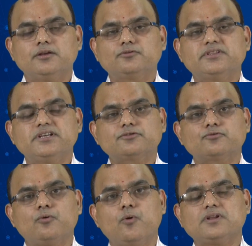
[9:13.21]
So, this
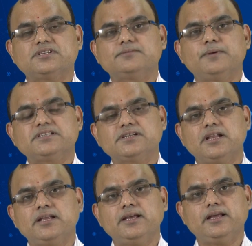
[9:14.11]
course is
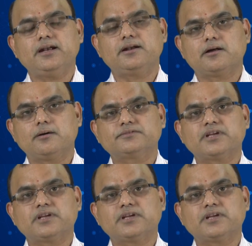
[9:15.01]
basically in terms